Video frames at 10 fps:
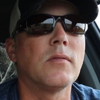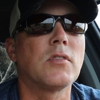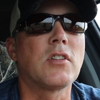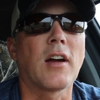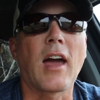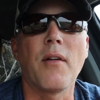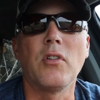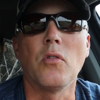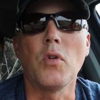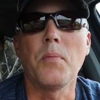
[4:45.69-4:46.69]
stuck
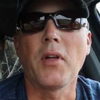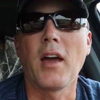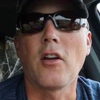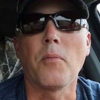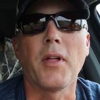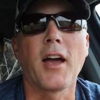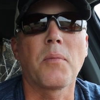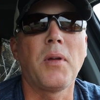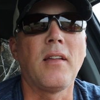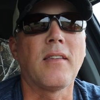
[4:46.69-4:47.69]
having to replant our
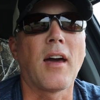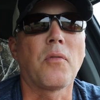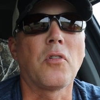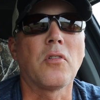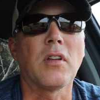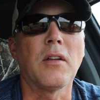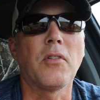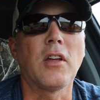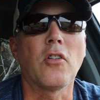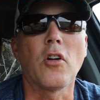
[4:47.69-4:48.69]
black beans after a
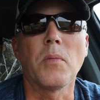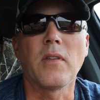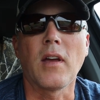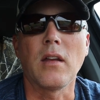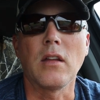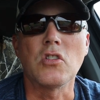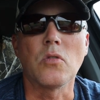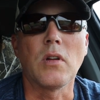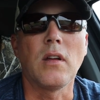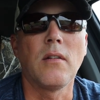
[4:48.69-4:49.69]
significant herbicide
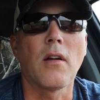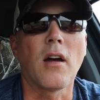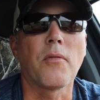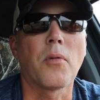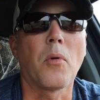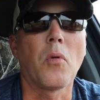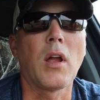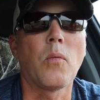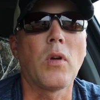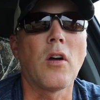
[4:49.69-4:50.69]
injury from a
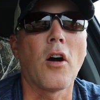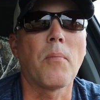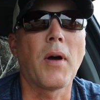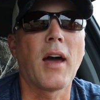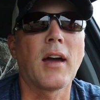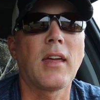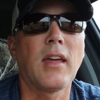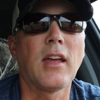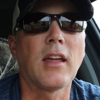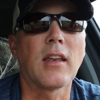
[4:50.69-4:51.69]
rain we got back
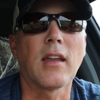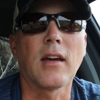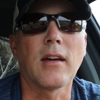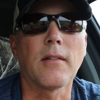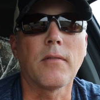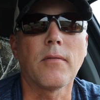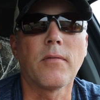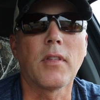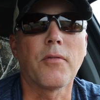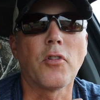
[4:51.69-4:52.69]
in
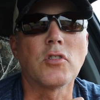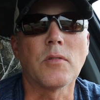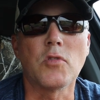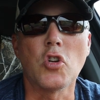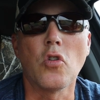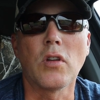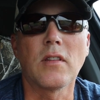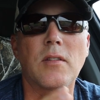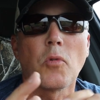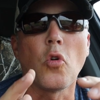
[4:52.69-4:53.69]
the 1st of June
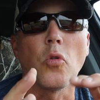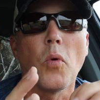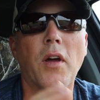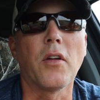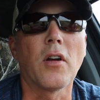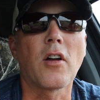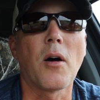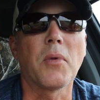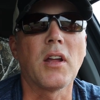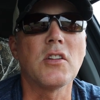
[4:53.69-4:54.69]
and some cold weather, a
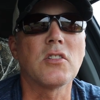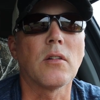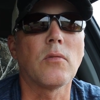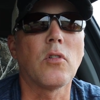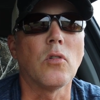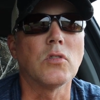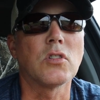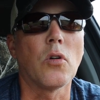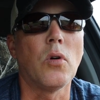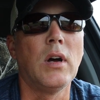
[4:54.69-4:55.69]
combination of two.
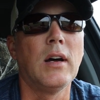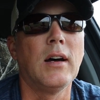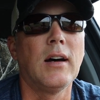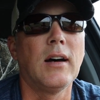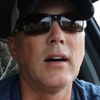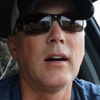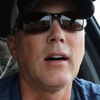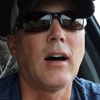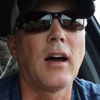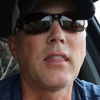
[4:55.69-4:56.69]
So
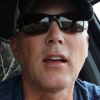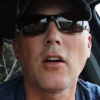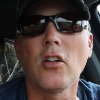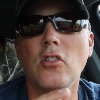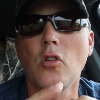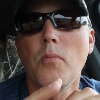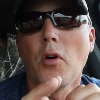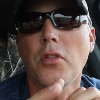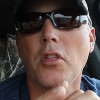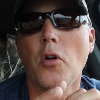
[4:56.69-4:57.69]
I think I'm going to do
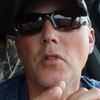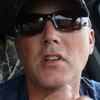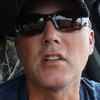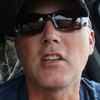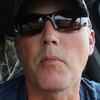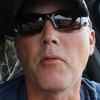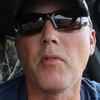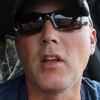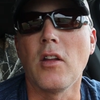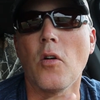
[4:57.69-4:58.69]
both of those in a
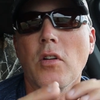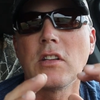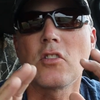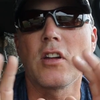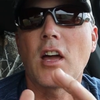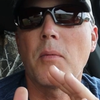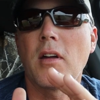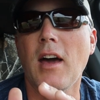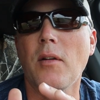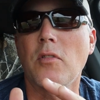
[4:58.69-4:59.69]
separate video, and it's going to come
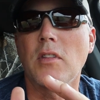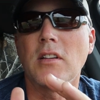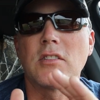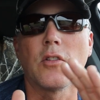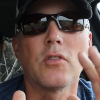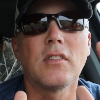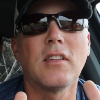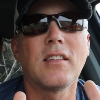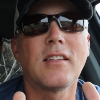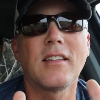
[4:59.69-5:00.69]
out after this. So
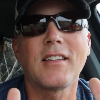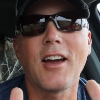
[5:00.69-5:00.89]
the